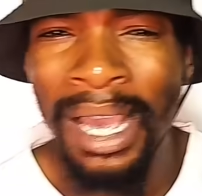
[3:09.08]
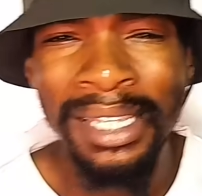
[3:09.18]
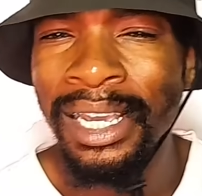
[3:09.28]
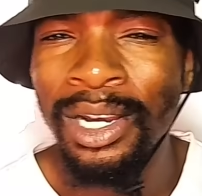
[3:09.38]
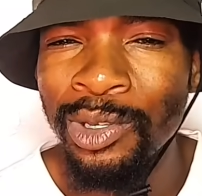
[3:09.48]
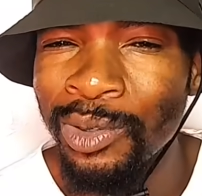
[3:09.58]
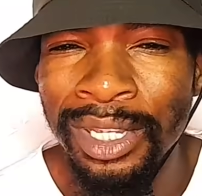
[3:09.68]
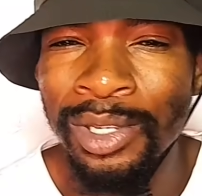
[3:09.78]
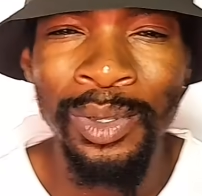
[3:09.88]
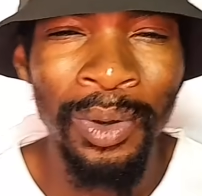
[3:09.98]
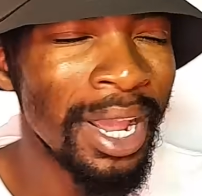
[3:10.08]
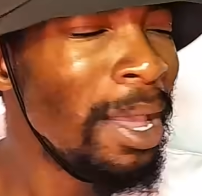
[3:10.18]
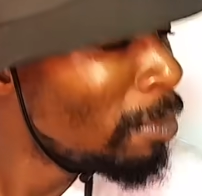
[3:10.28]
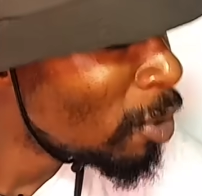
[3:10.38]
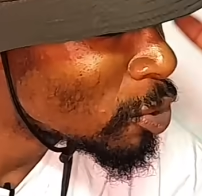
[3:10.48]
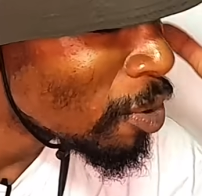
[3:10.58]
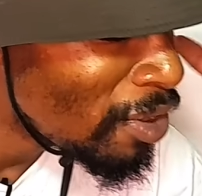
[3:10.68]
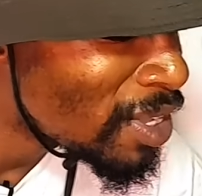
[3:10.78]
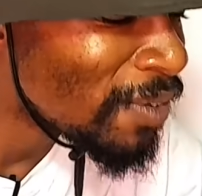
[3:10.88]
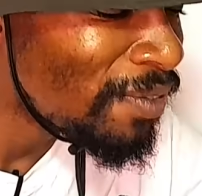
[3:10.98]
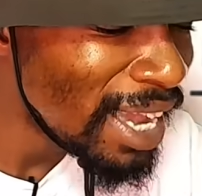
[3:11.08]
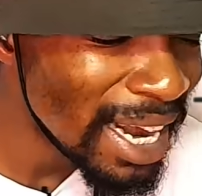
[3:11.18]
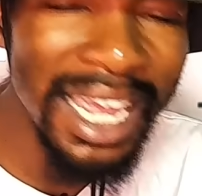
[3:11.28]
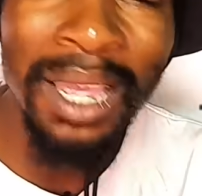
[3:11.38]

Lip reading: I telling you this story? Because of it's very